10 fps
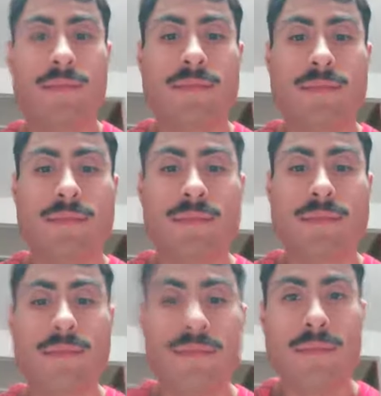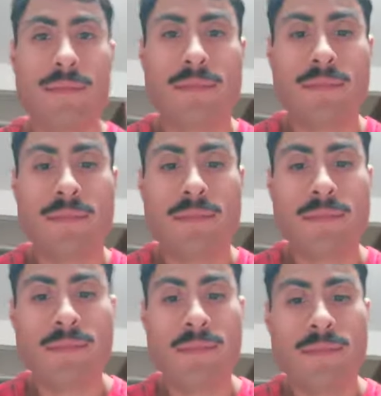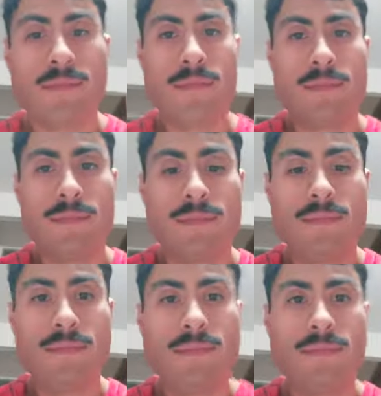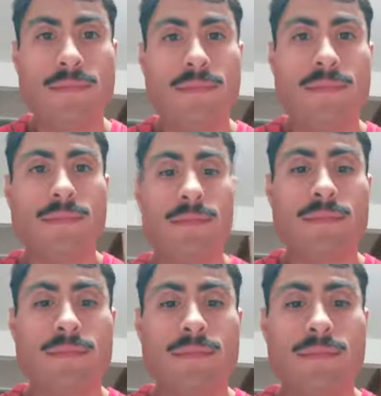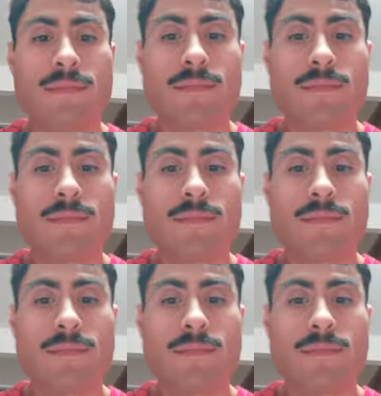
Nobody speaks.